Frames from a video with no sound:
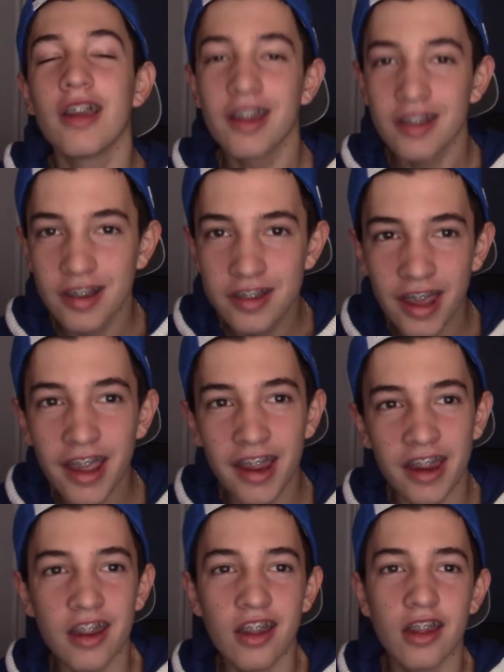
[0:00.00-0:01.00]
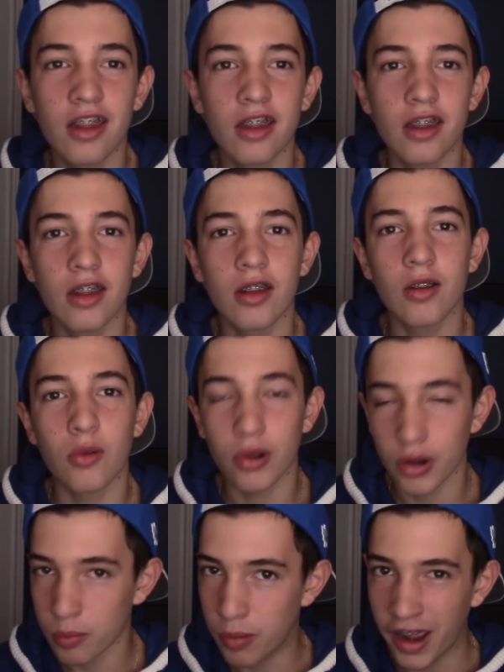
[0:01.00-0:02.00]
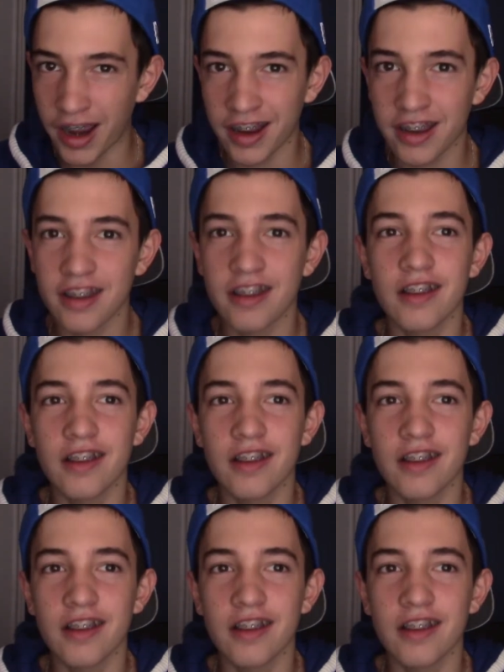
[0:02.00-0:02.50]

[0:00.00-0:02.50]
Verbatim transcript: Today, we are back